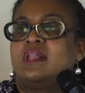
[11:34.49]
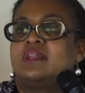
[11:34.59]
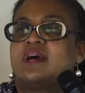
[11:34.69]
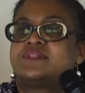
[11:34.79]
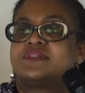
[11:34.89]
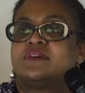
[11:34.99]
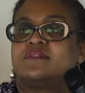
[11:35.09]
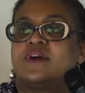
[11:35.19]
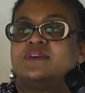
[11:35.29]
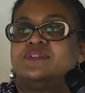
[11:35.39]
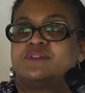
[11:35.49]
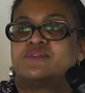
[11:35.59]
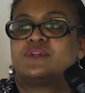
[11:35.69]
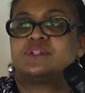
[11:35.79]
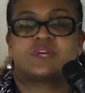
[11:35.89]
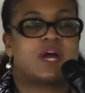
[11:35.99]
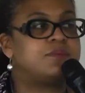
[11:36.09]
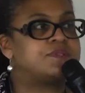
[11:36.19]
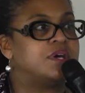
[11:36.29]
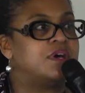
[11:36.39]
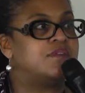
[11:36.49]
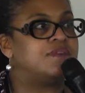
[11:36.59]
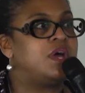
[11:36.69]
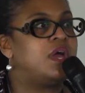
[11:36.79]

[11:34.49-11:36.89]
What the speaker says: lots of different types of